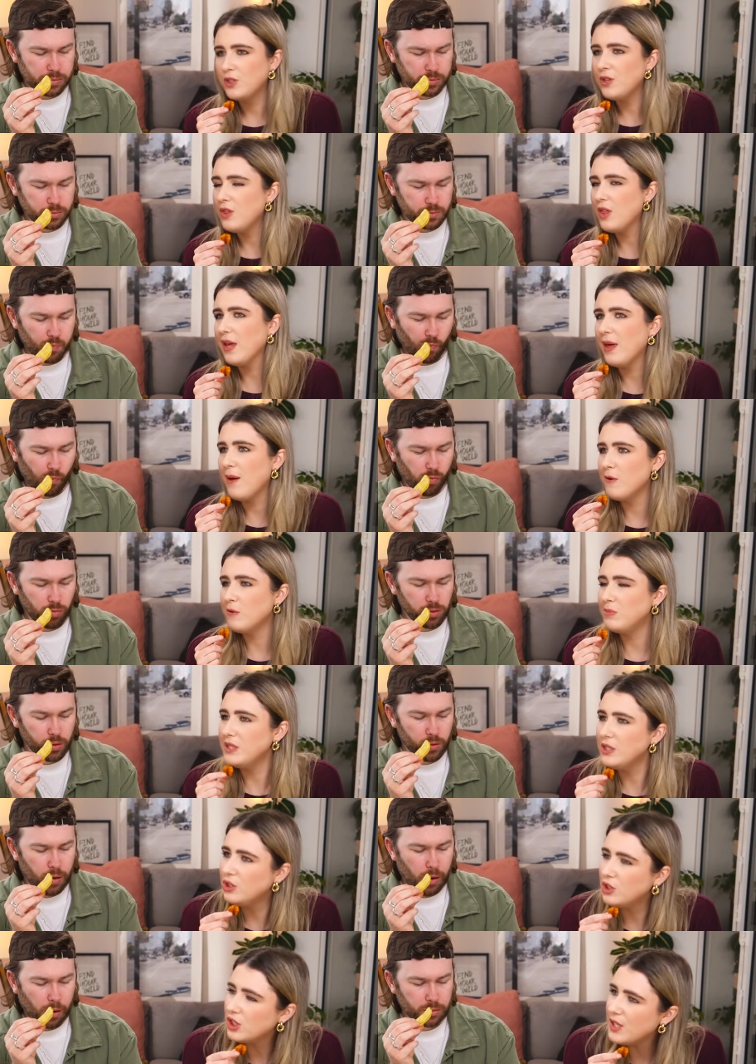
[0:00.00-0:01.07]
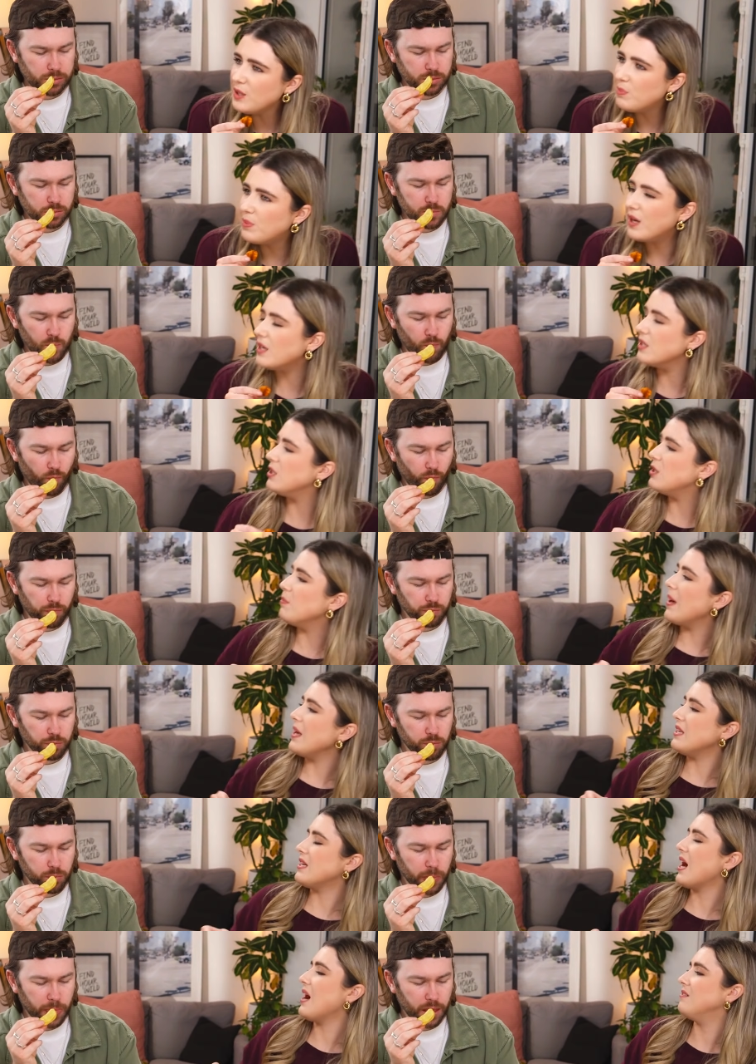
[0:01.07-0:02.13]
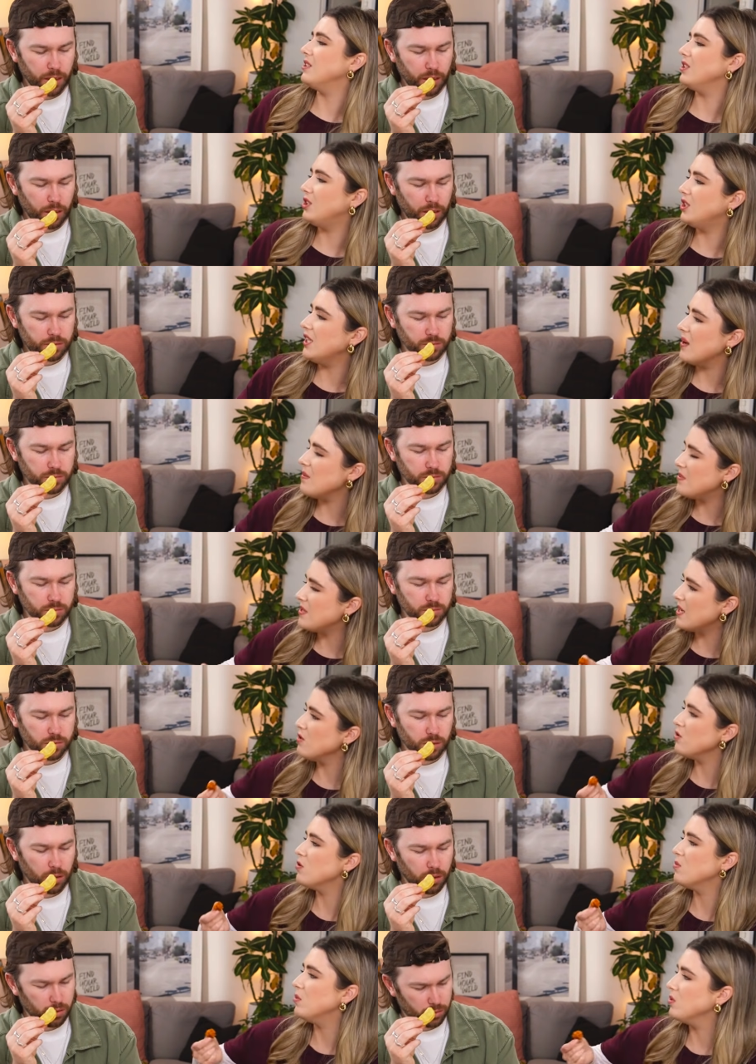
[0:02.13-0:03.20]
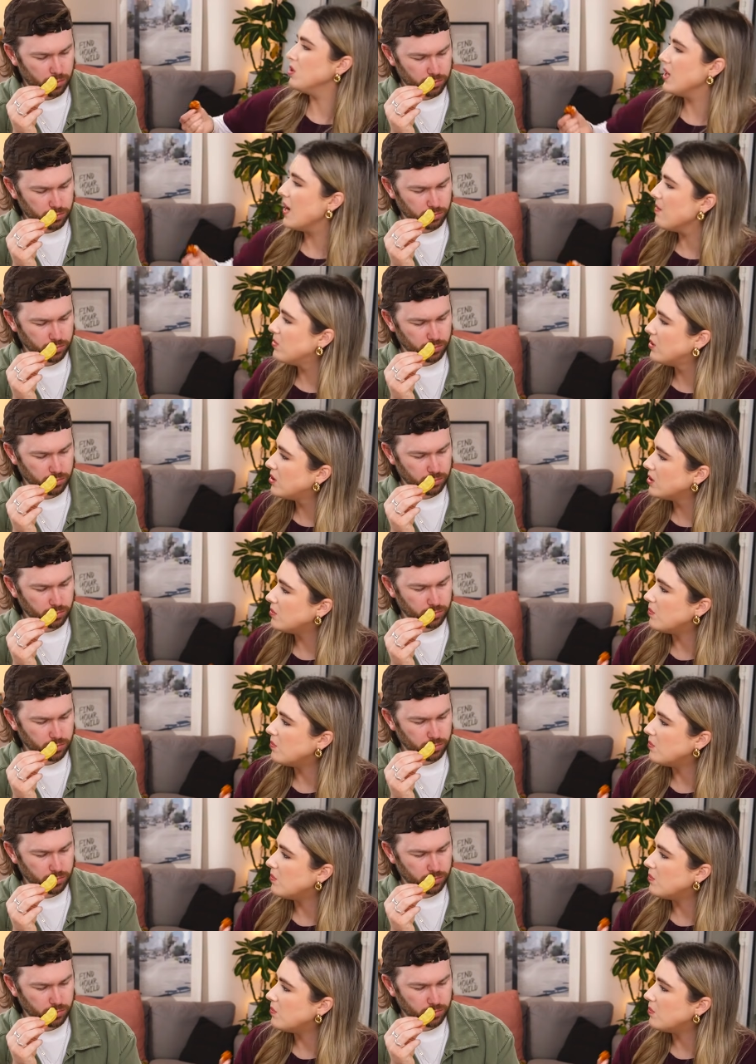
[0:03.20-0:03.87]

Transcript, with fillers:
Speaker 1: Do you think it would be cheaper to make carrot chips than normal chips?